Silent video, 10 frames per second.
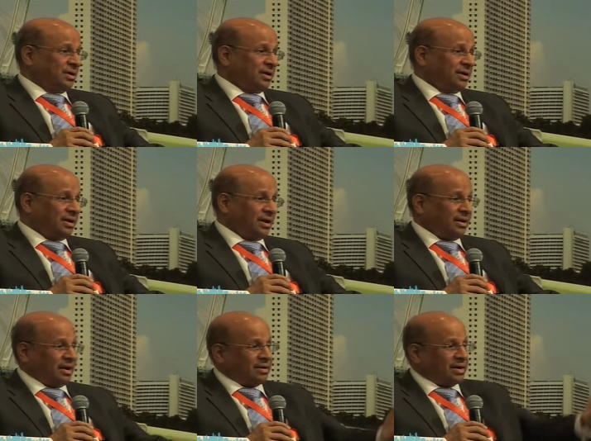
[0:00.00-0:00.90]
Uh,
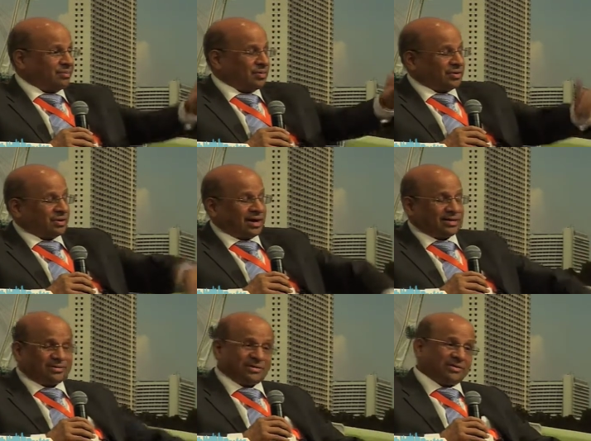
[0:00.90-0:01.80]
and, and, I'm looking
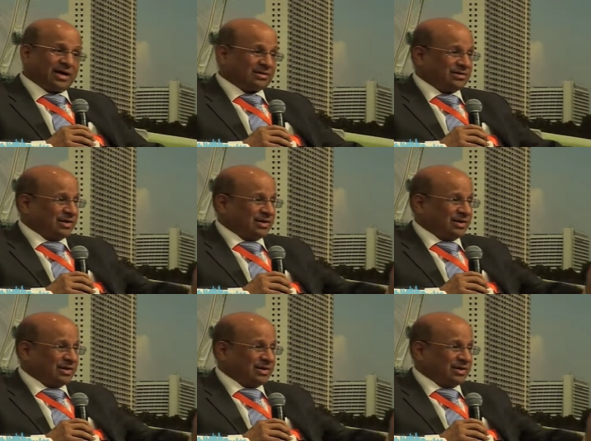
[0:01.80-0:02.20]
at uh, Dr.